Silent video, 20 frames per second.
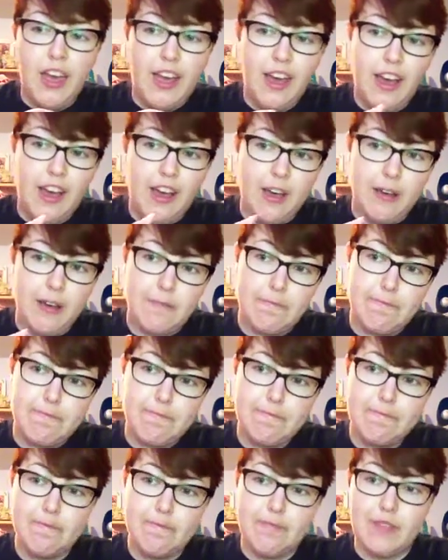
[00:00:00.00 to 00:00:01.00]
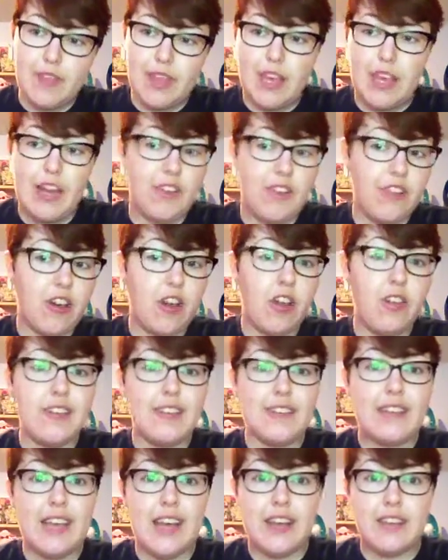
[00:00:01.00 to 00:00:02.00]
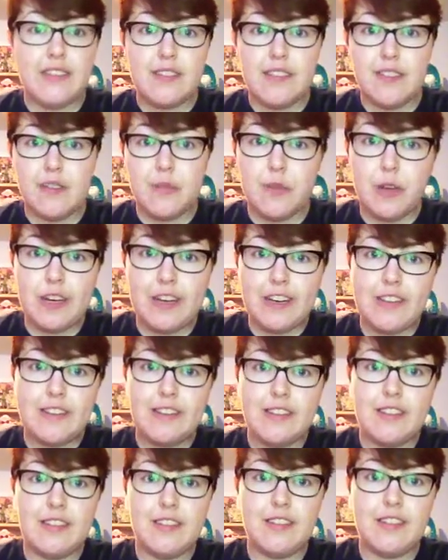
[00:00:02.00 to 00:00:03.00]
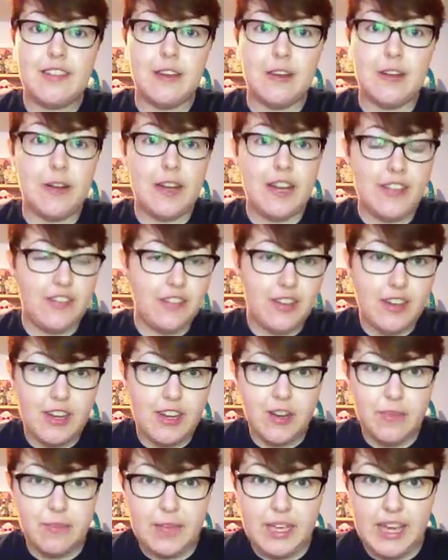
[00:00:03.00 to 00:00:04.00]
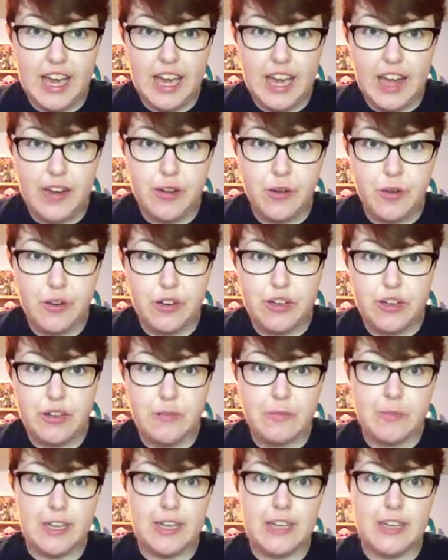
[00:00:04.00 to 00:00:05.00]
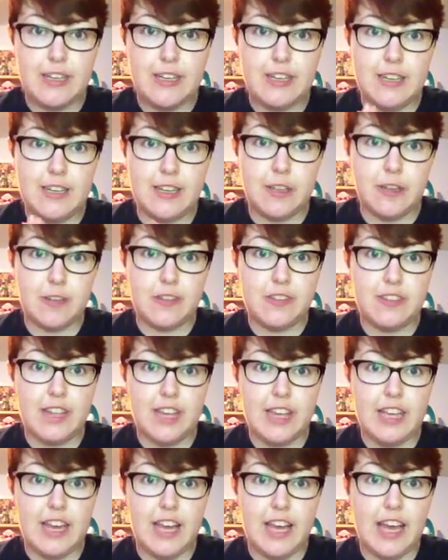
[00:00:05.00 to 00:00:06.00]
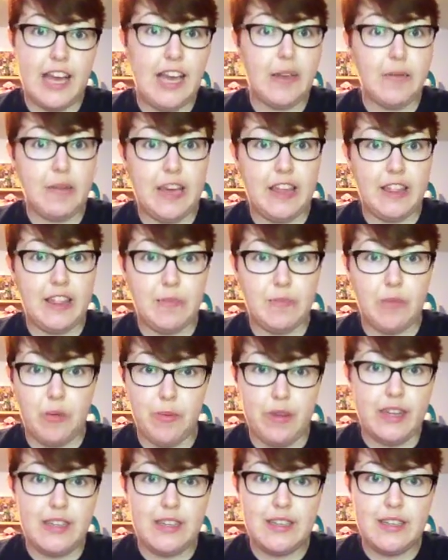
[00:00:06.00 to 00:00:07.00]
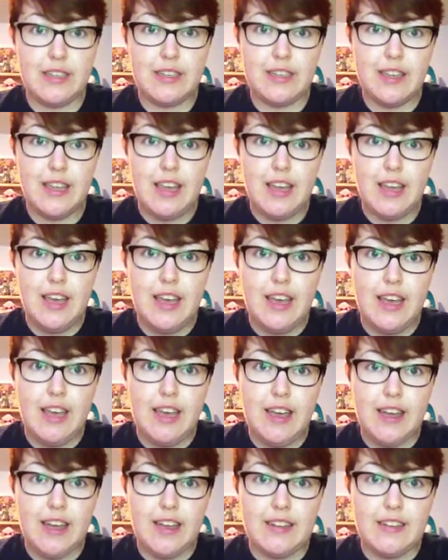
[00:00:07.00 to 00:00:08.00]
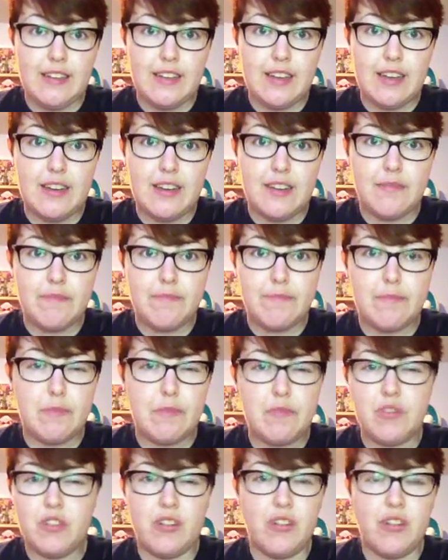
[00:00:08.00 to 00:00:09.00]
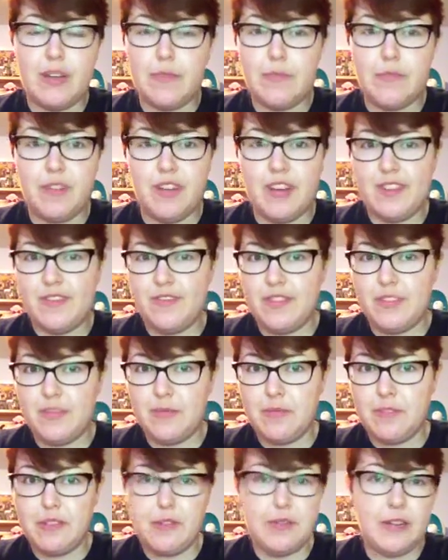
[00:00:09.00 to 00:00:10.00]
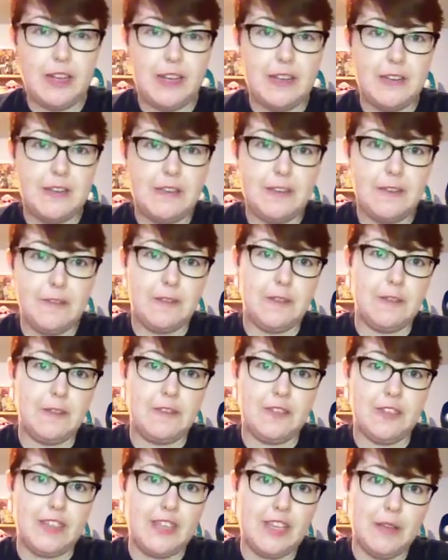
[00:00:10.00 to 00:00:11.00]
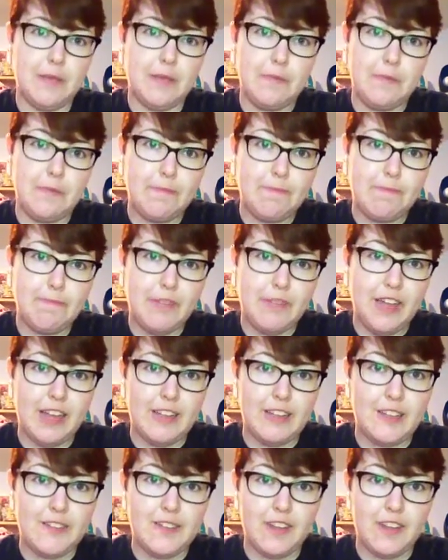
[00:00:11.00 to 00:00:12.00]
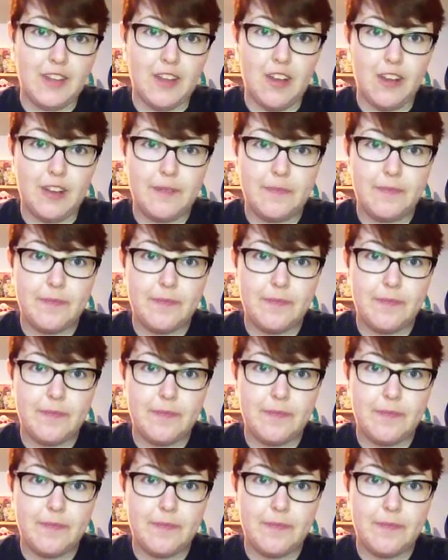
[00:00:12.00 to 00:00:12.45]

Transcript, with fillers: Um, and I've got all these heads in the works, so I never thought I'd be a head hoarder, but it looks like I am at the moment. And uh, I'm sure I'll get bodies for them soon. I don't usually keep heads for long.